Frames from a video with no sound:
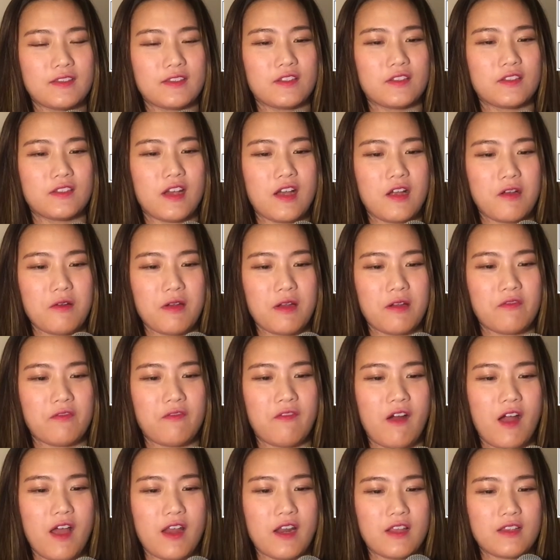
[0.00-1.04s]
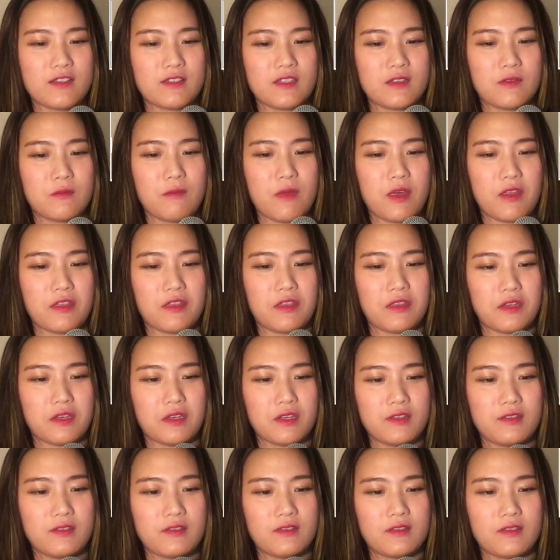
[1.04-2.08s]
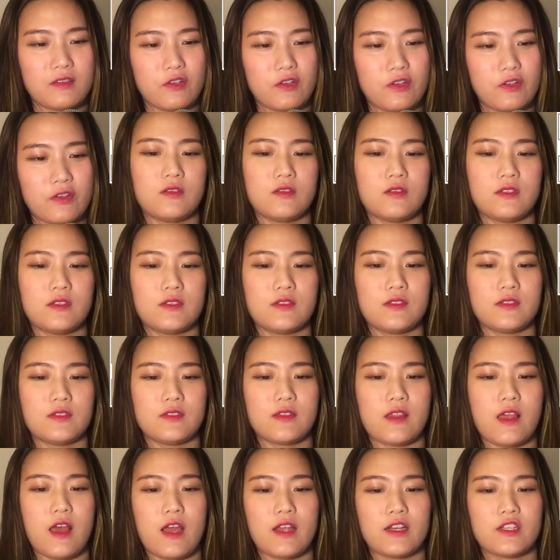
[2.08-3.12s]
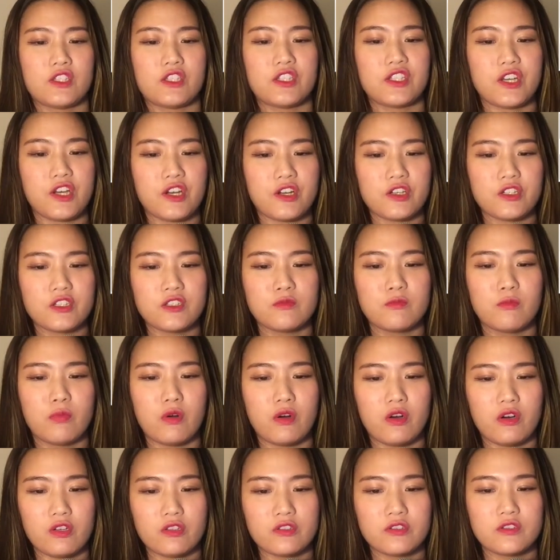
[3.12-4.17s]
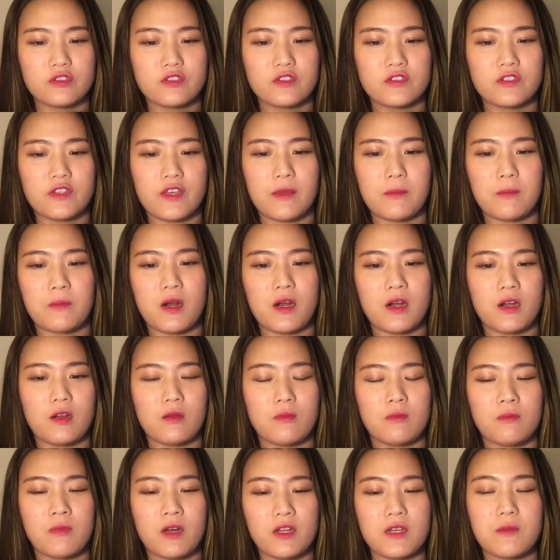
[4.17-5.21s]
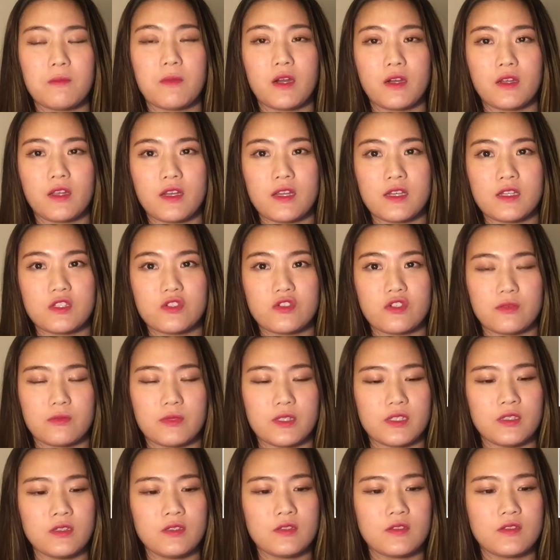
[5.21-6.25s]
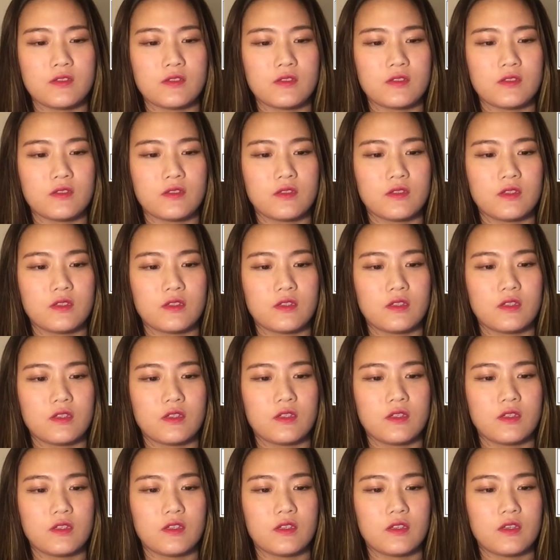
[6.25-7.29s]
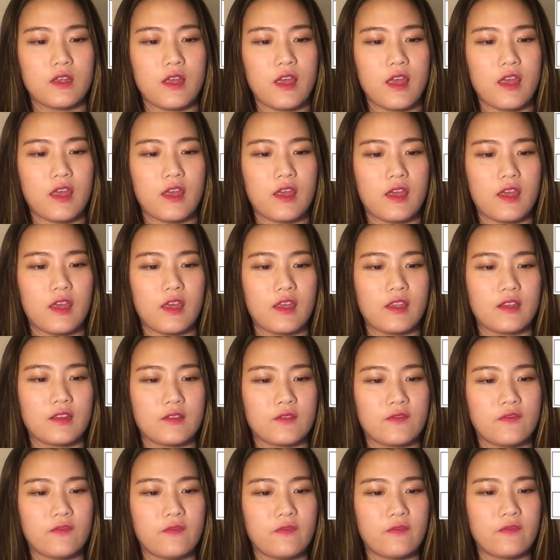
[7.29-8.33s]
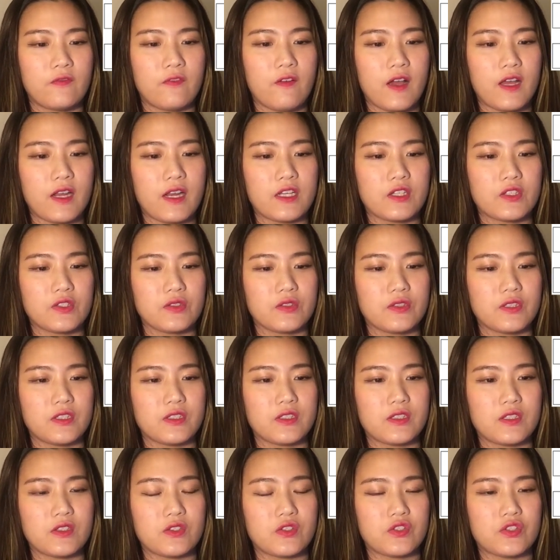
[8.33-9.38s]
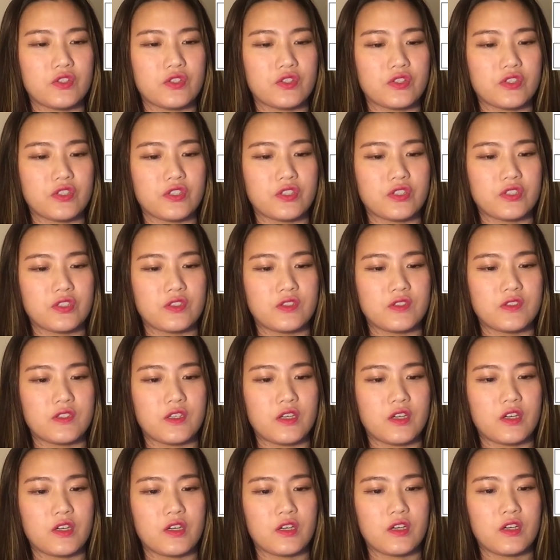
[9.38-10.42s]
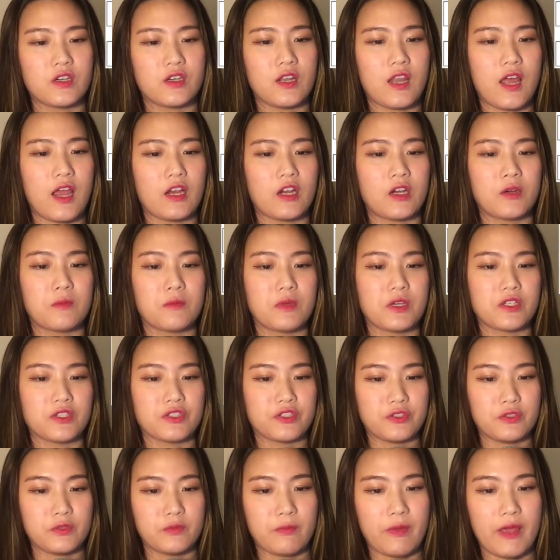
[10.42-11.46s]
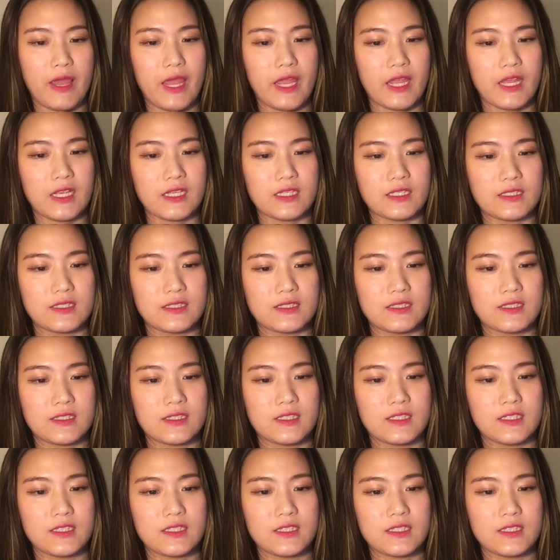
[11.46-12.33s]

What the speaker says: a direct financing method. So this is like shares, bonds, and money market instruments. And financial institutions, they're like commercial banks